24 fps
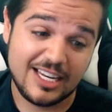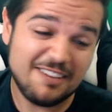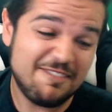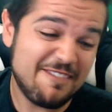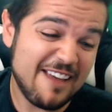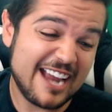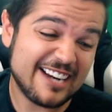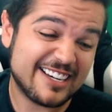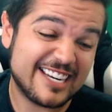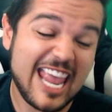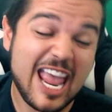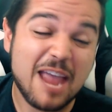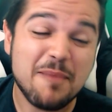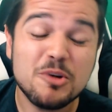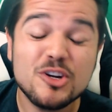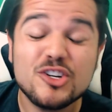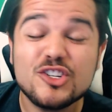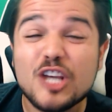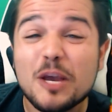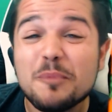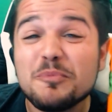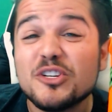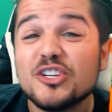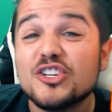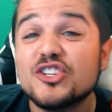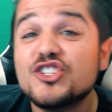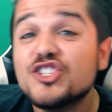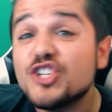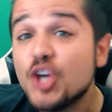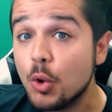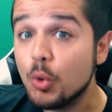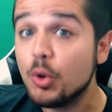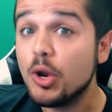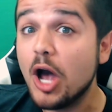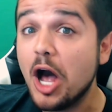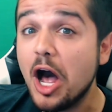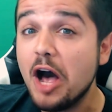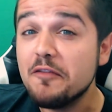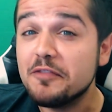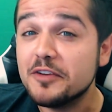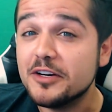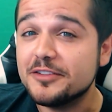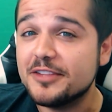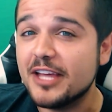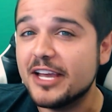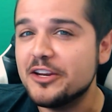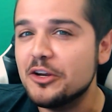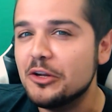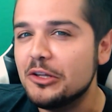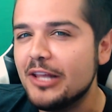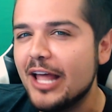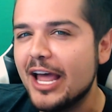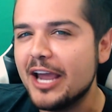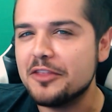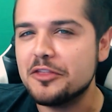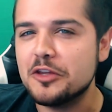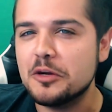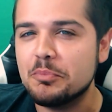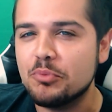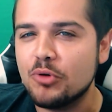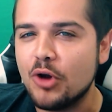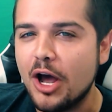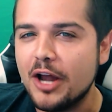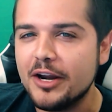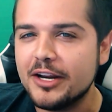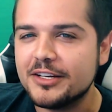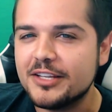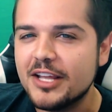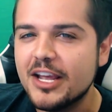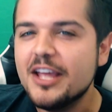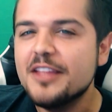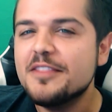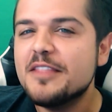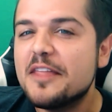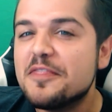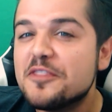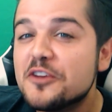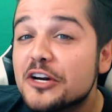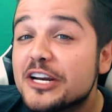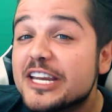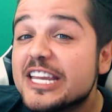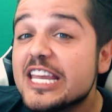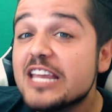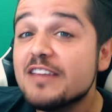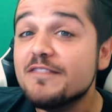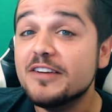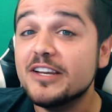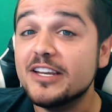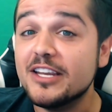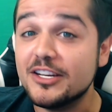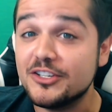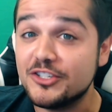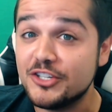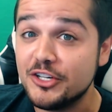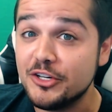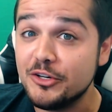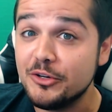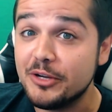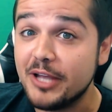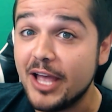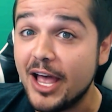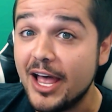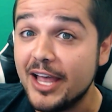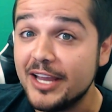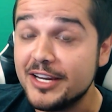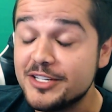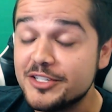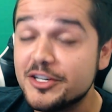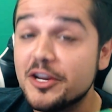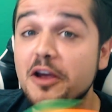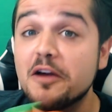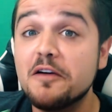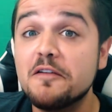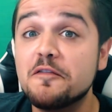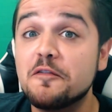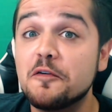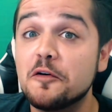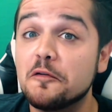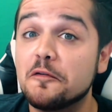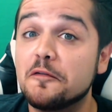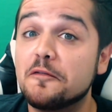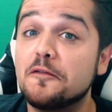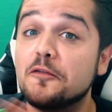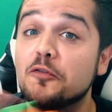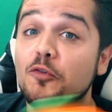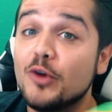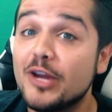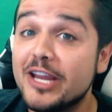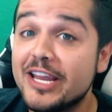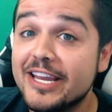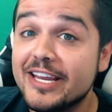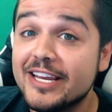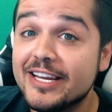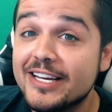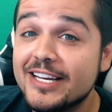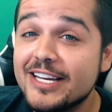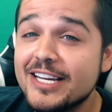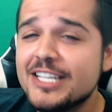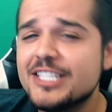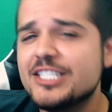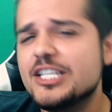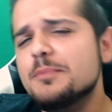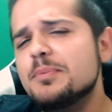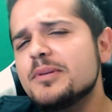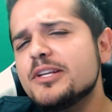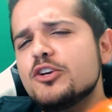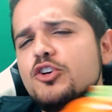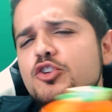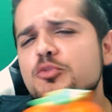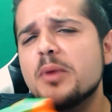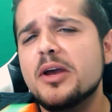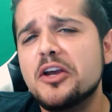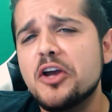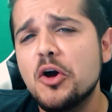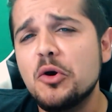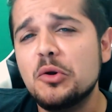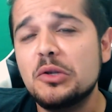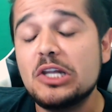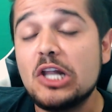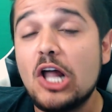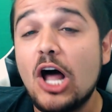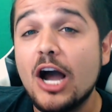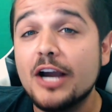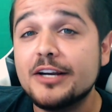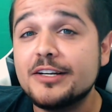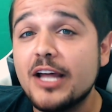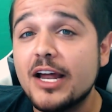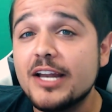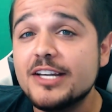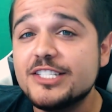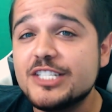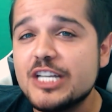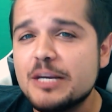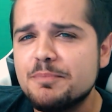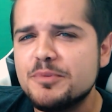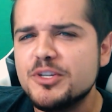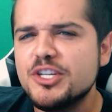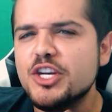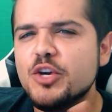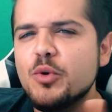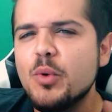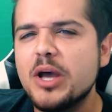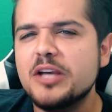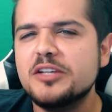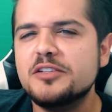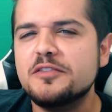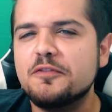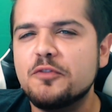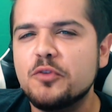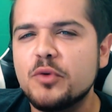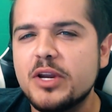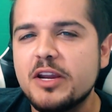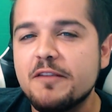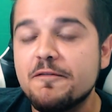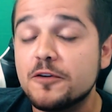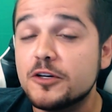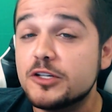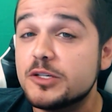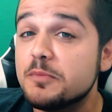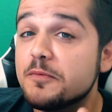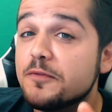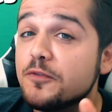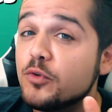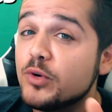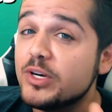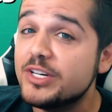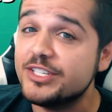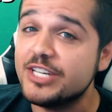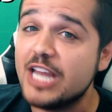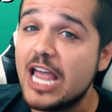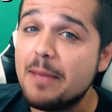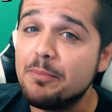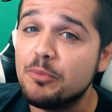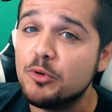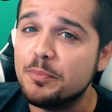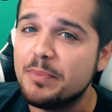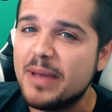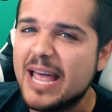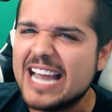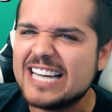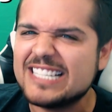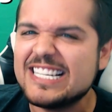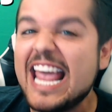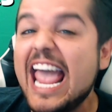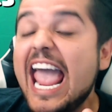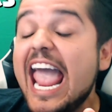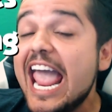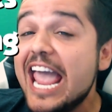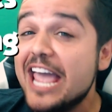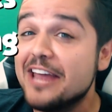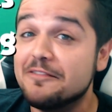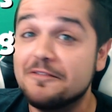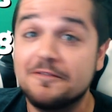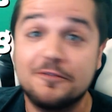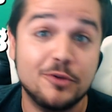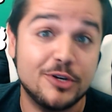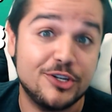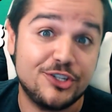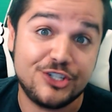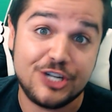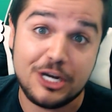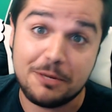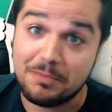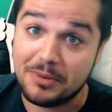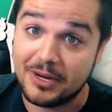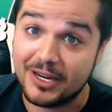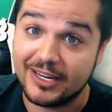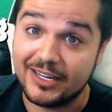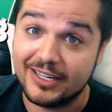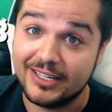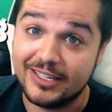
In fact, Gamer Supps is so confident that you'll like their product that they're giving it to you guys for free. Simply use my code log.zipusfree for some free sample packs and free shipping.